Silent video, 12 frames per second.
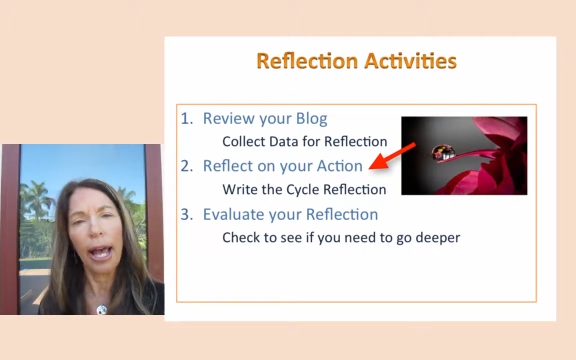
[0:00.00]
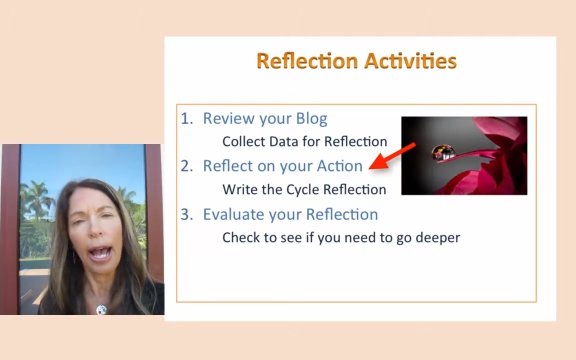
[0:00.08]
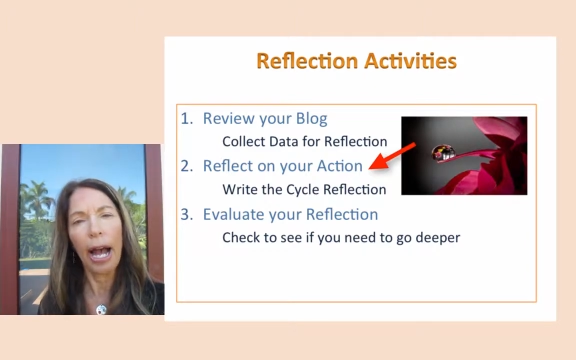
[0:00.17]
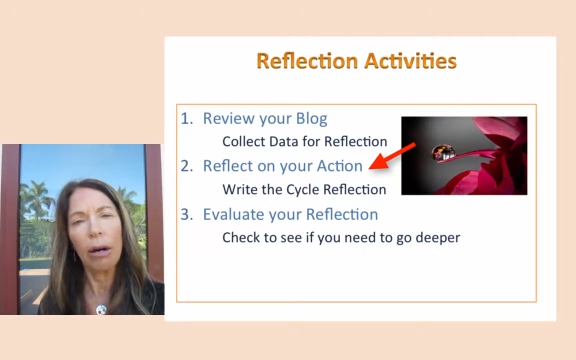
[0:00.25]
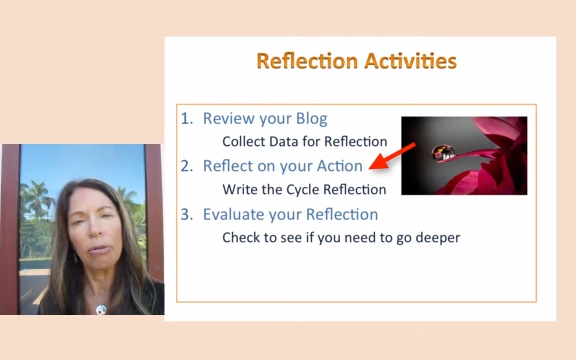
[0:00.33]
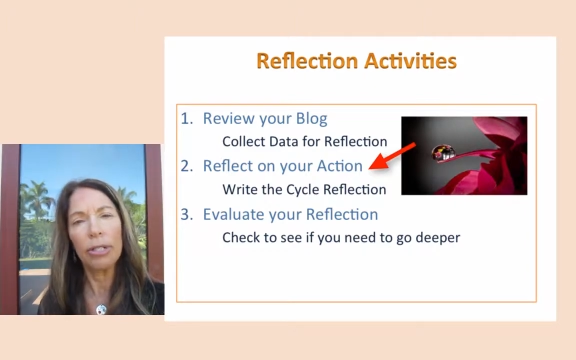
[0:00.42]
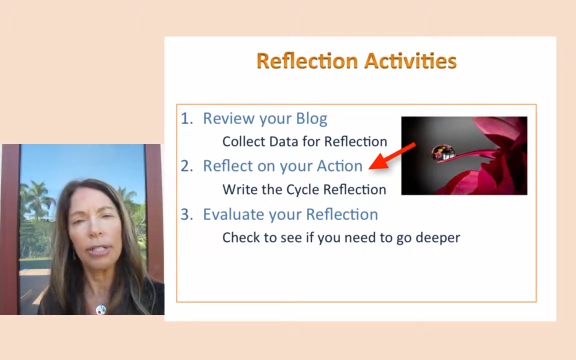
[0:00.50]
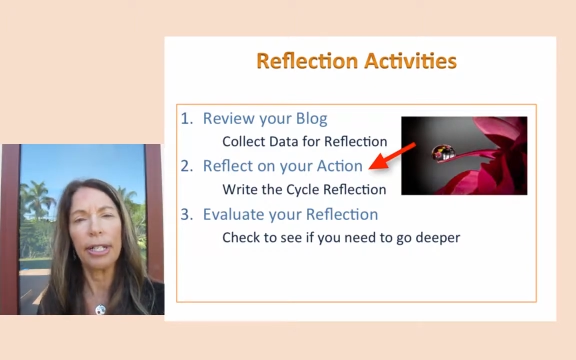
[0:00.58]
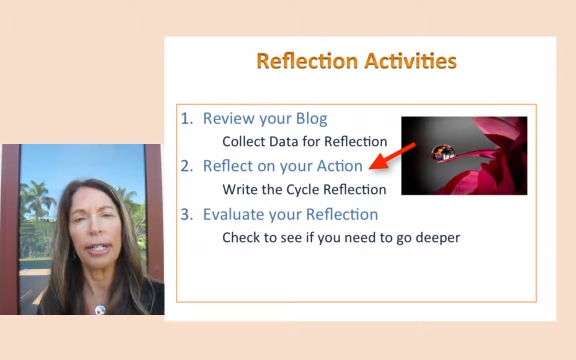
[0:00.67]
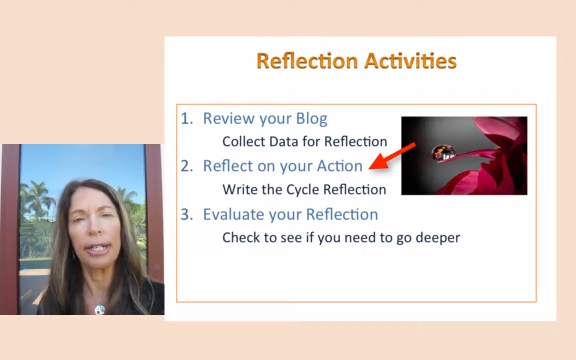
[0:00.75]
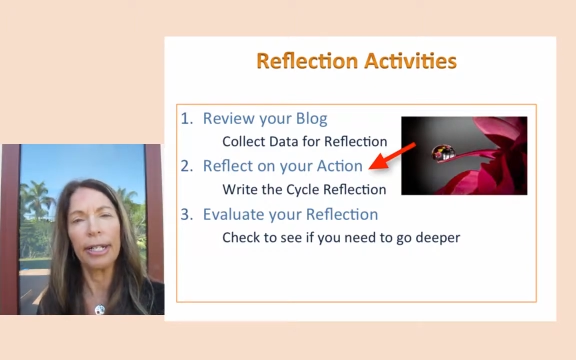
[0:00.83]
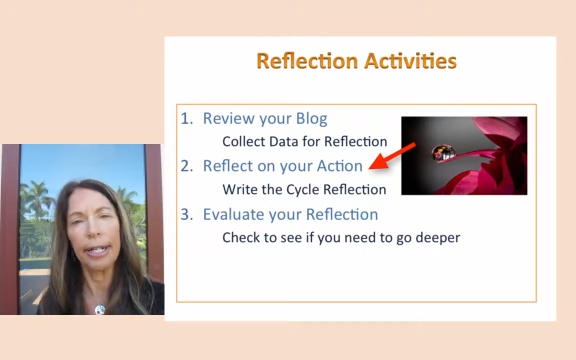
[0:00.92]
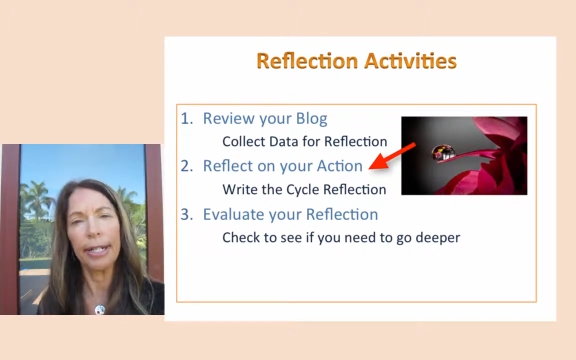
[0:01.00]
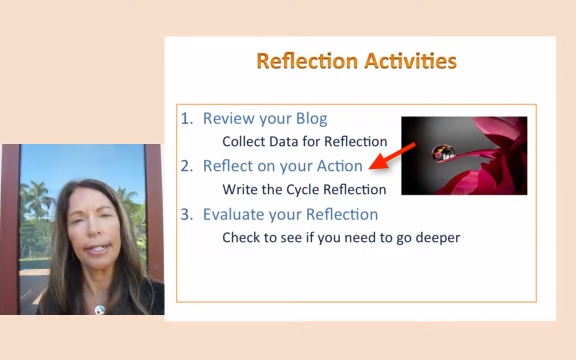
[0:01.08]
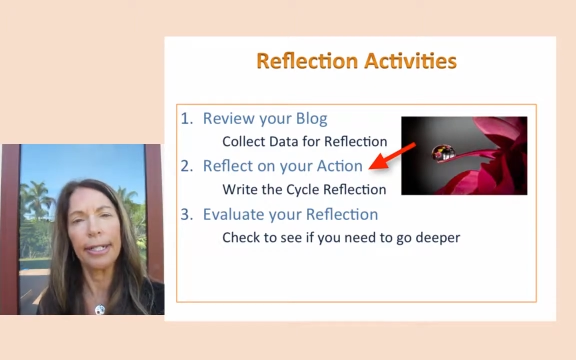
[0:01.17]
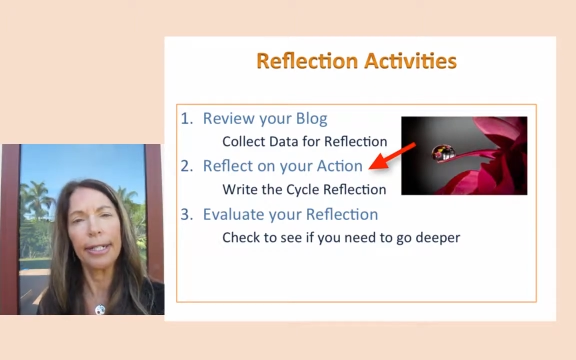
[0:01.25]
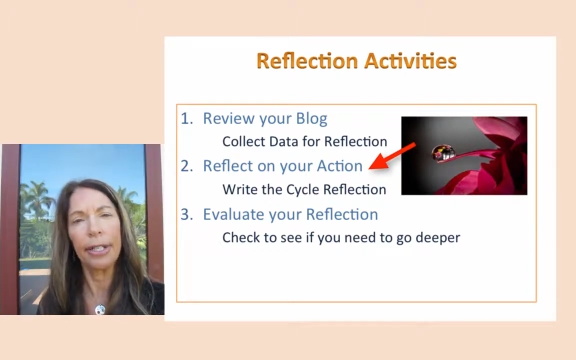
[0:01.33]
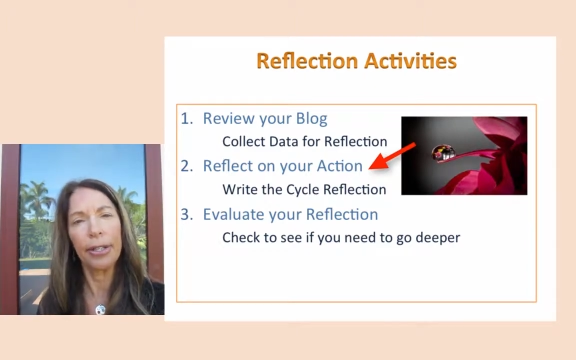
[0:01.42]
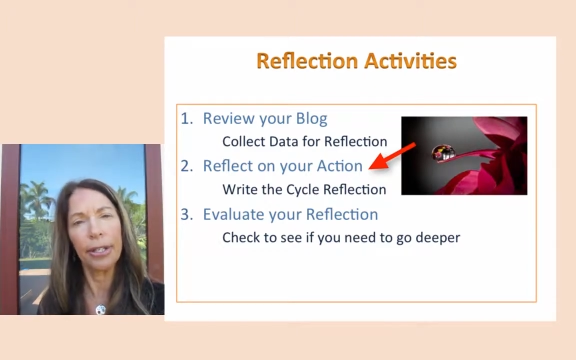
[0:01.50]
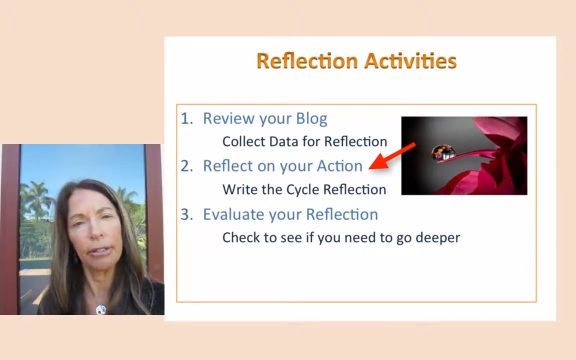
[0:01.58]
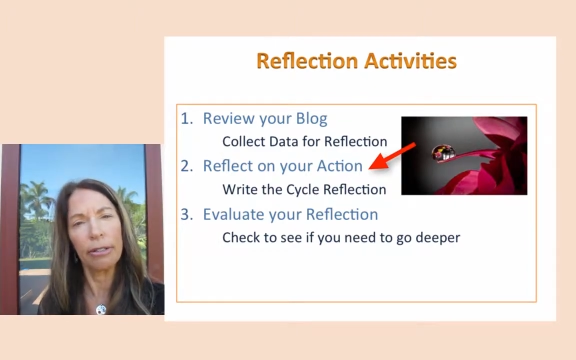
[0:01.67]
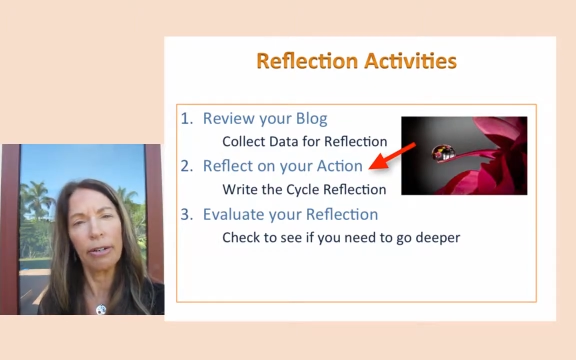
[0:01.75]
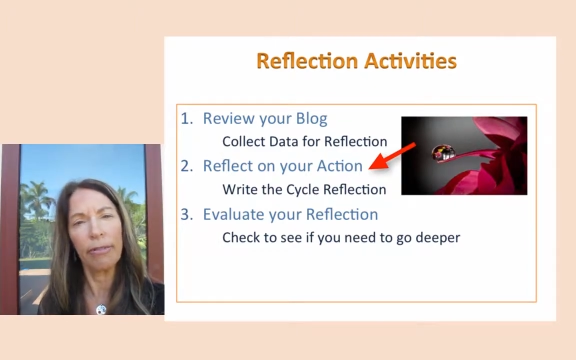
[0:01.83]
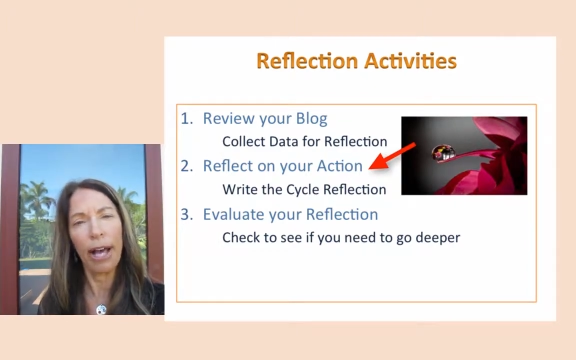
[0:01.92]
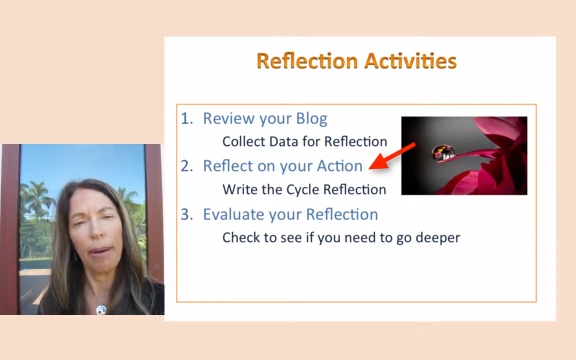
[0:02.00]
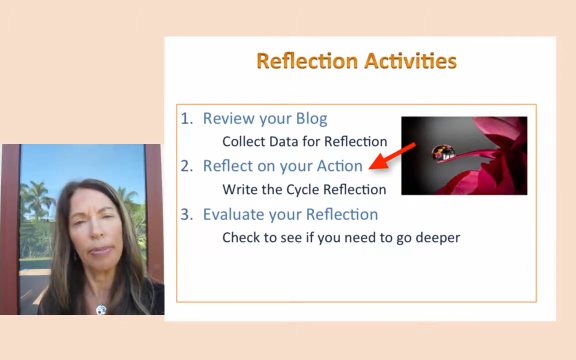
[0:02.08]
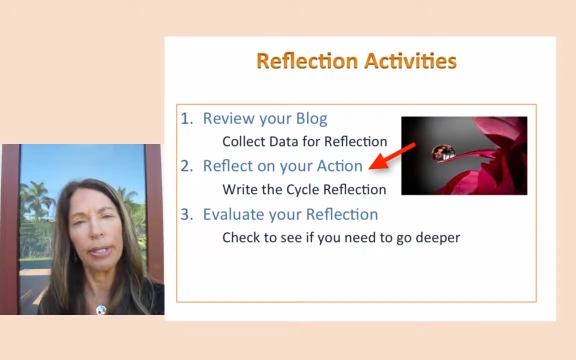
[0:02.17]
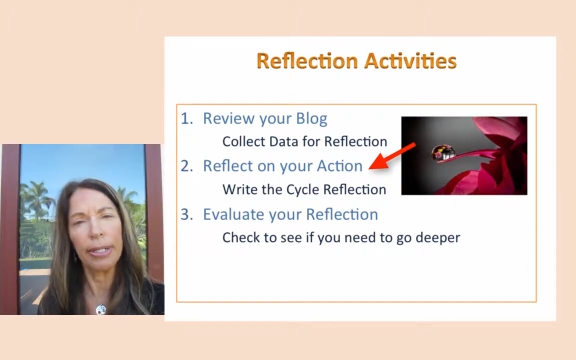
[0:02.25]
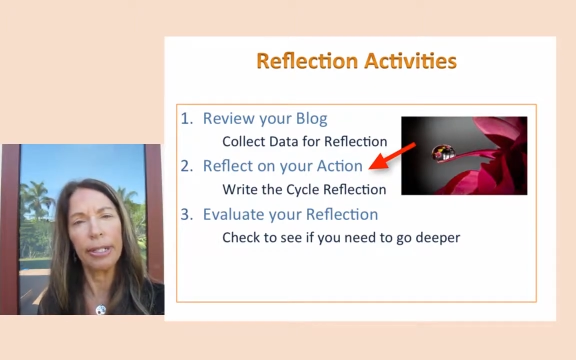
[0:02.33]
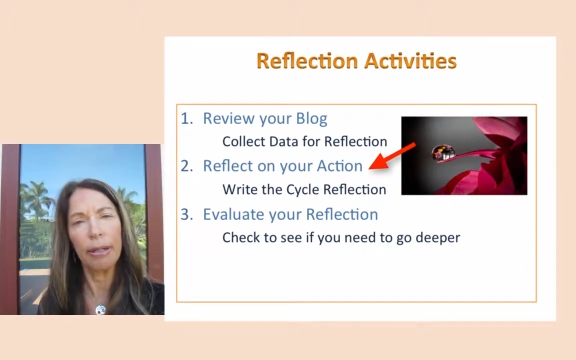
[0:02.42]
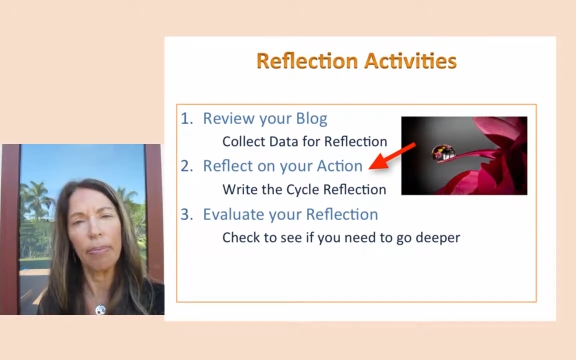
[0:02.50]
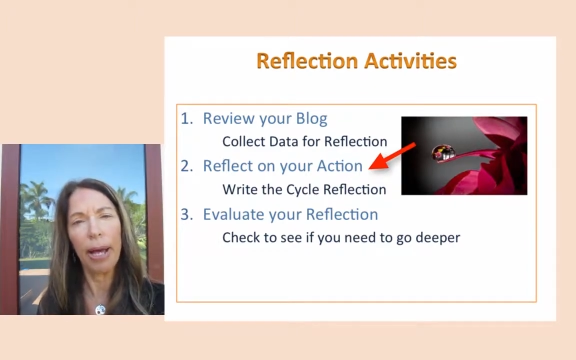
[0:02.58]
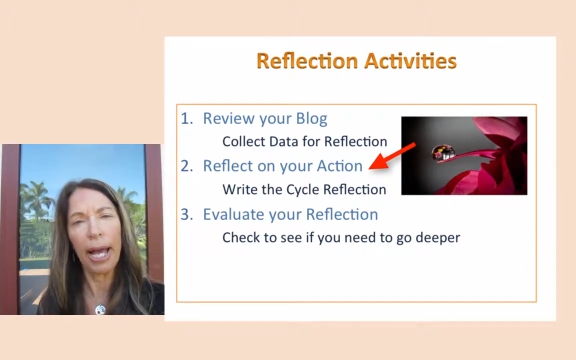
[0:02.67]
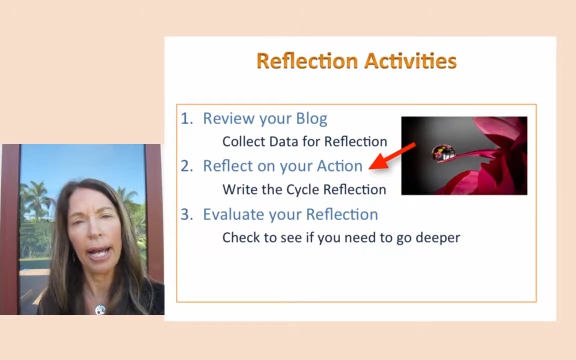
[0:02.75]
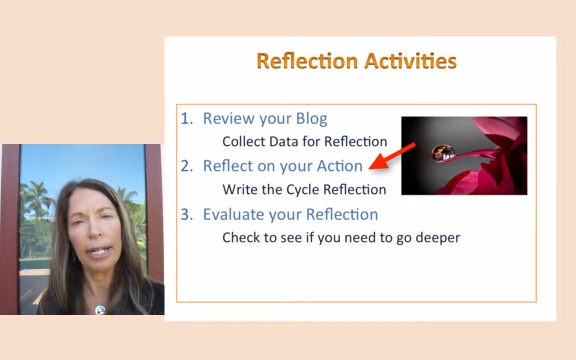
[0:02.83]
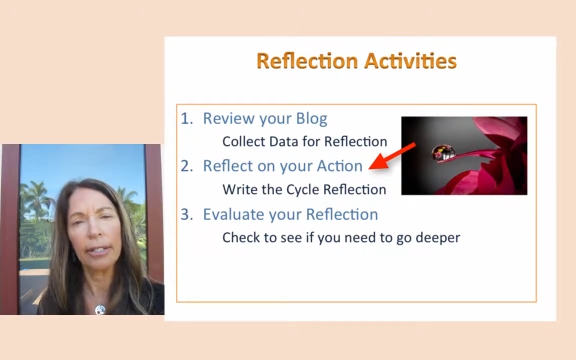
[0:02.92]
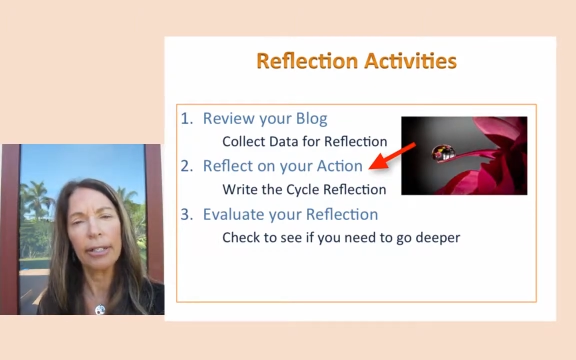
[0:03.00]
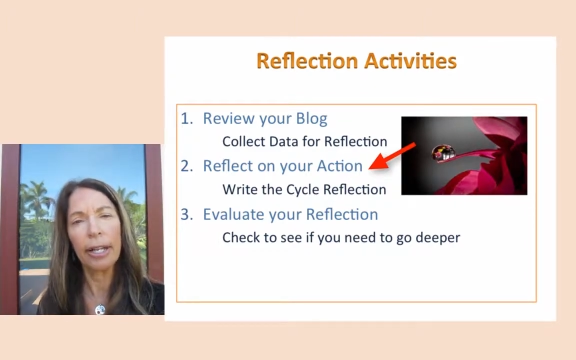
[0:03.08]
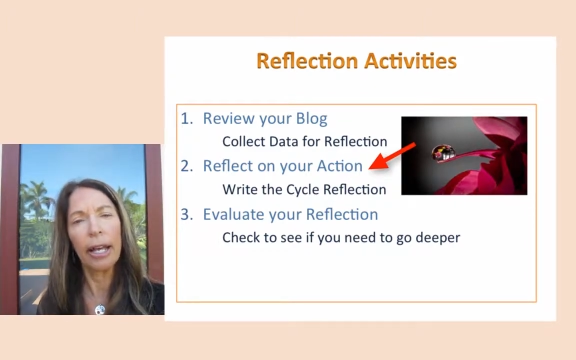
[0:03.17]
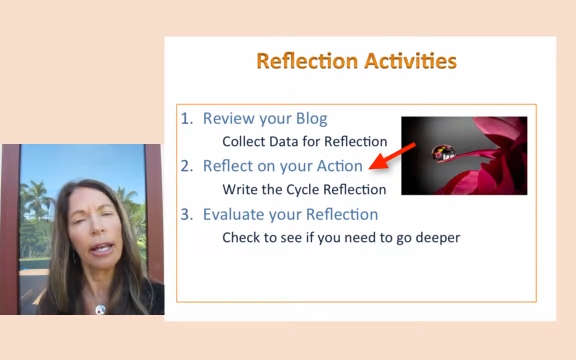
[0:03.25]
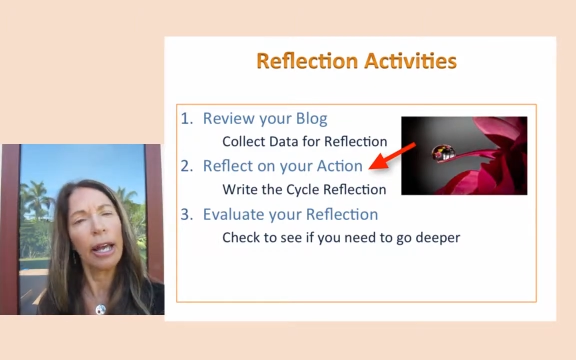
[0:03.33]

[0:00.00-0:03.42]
How is it connected to things that have happened in the past,